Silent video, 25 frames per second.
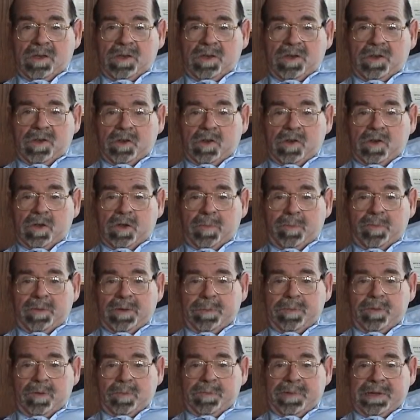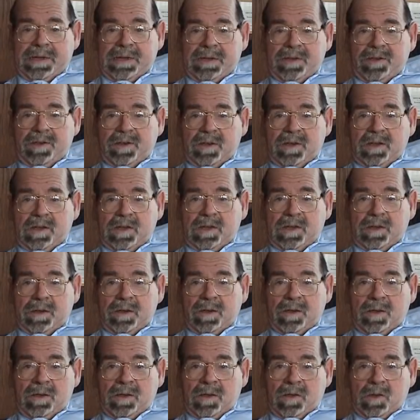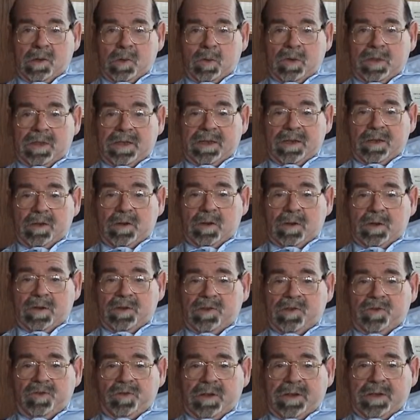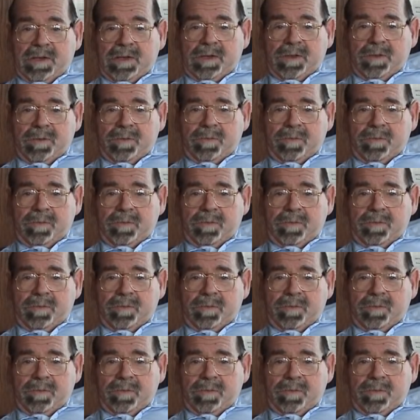to call people back to God when they'd gone astray.